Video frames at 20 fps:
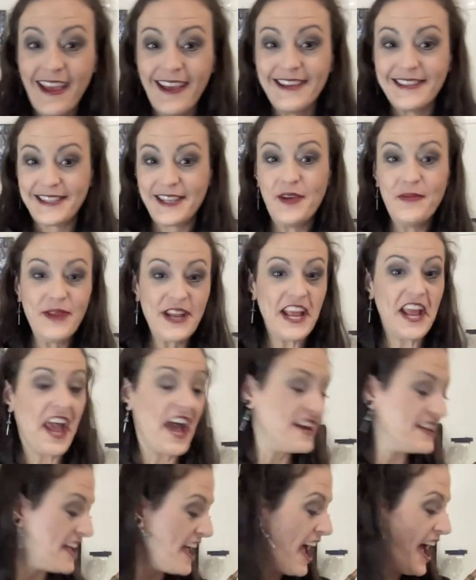Somebody
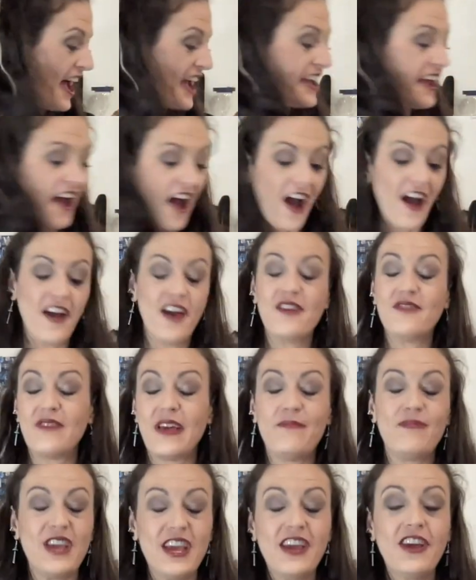have, like,
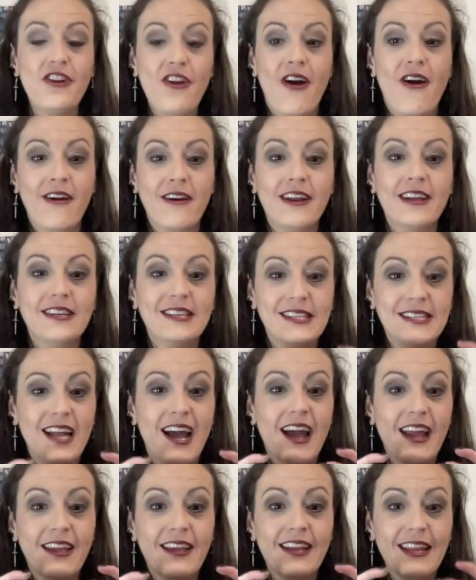being an artist,
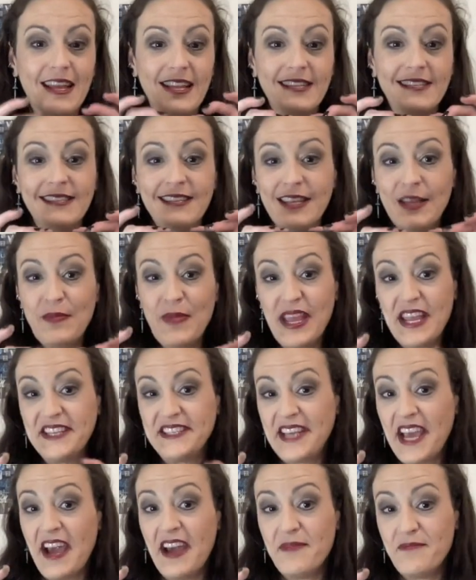I could easily make
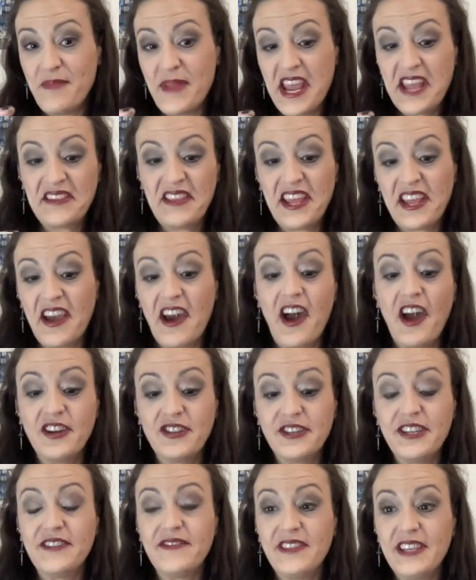like
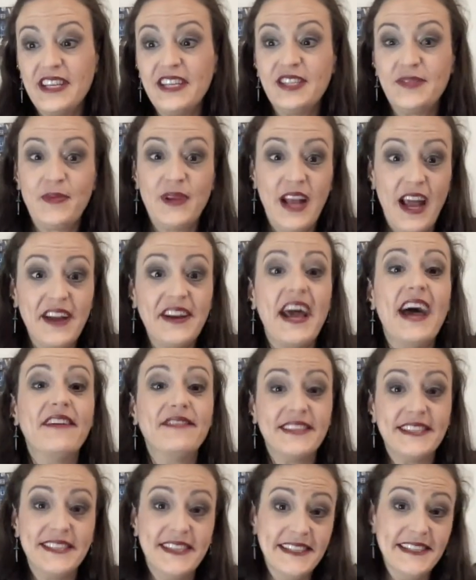100 of these, but I'd have
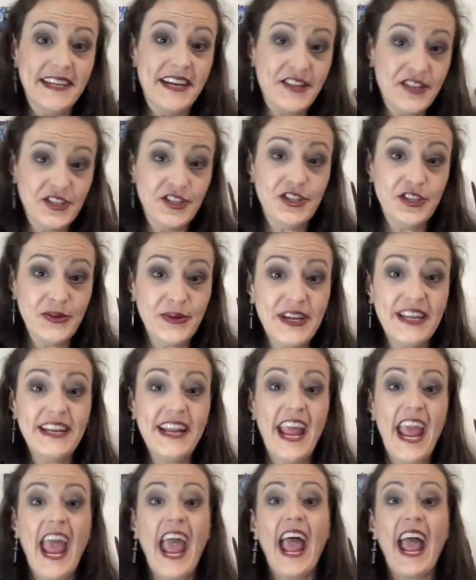to sit down and do it,
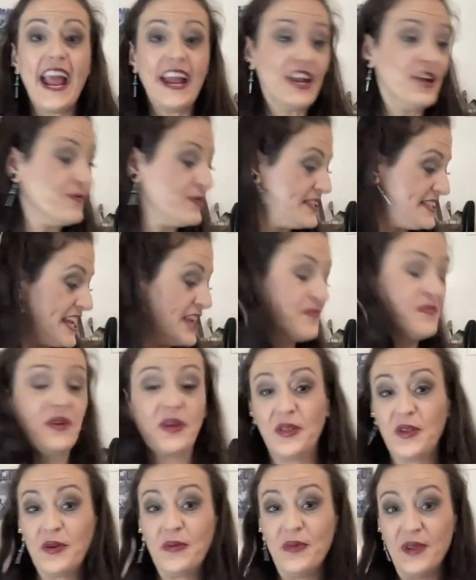and it would take me a
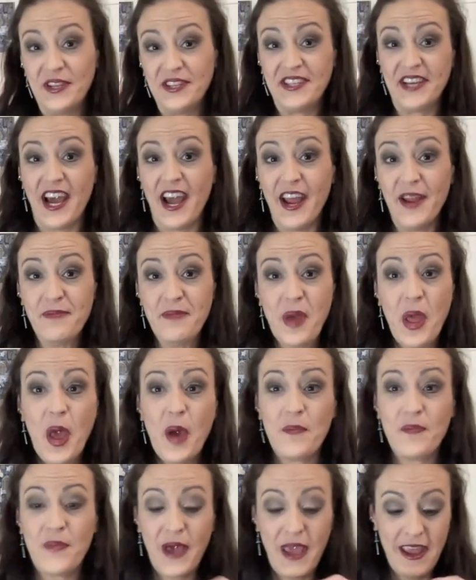little bit of time.
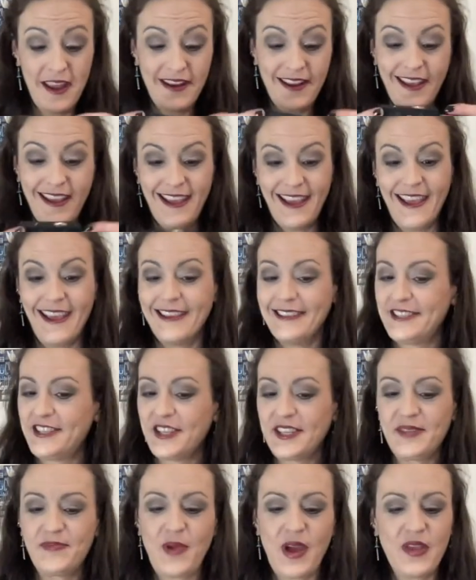But
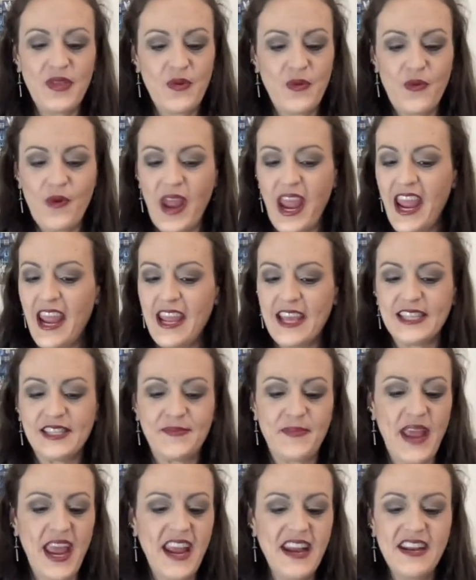just by the way it's
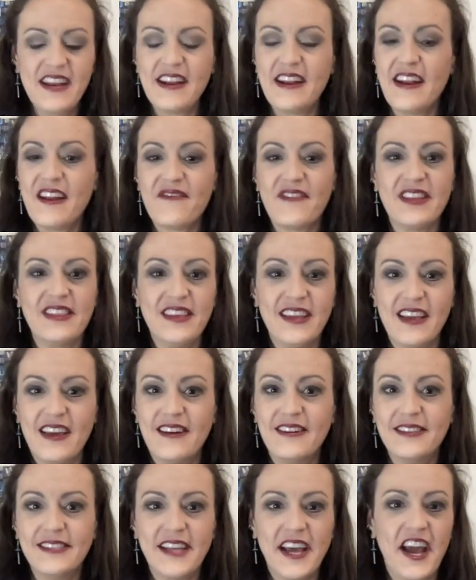painted and everything
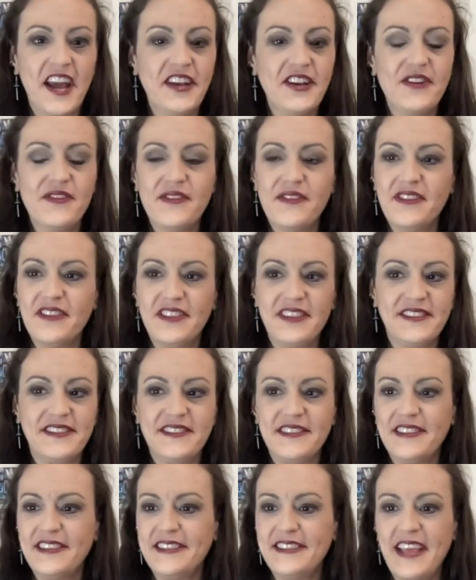else, I know
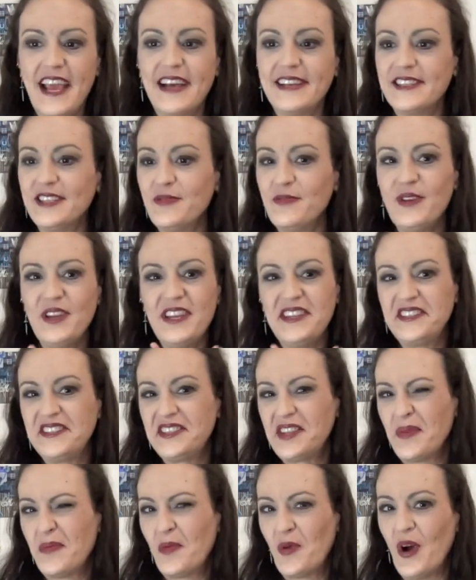this has to be
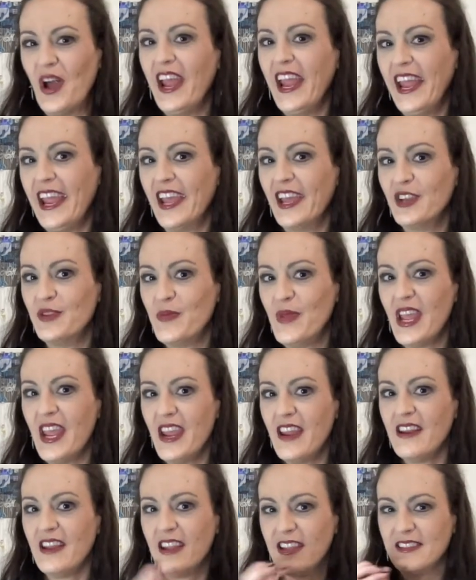somewhat
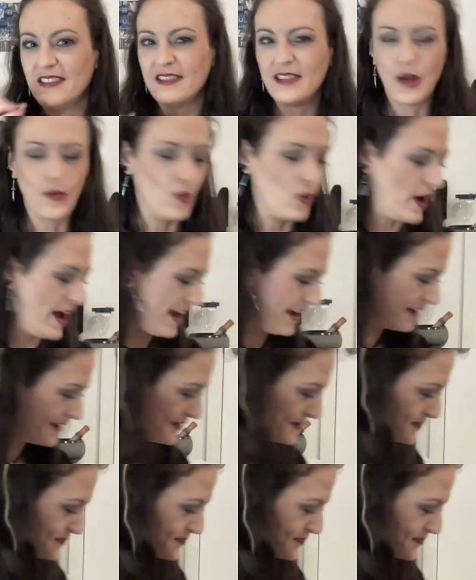handmade in some way.